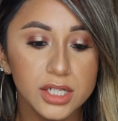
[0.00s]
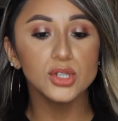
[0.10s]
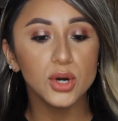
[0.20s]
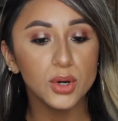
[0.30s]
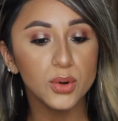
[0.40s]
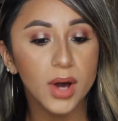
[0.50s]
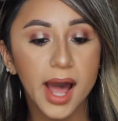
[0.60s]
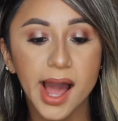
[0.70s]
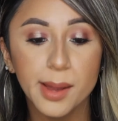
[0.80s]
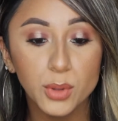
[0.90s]
So
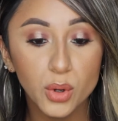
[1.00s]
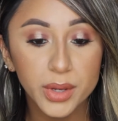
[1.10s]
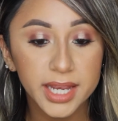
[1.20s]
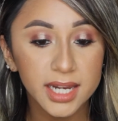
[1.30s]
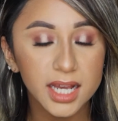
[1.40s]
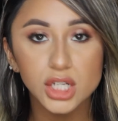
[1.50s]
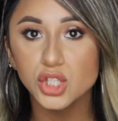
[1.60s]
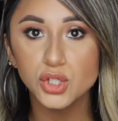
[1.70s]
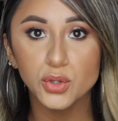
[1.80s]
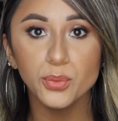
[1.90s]
I'm going
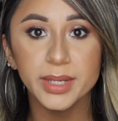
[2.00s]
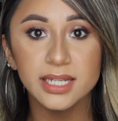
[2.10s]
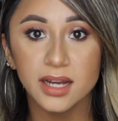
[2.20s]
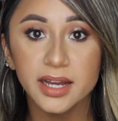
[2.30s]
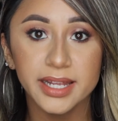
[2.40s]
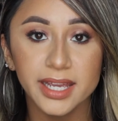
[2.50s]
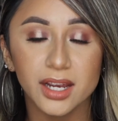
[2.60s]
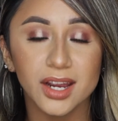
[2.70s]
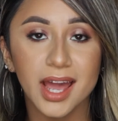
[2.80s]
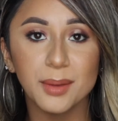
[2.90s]
to be done here.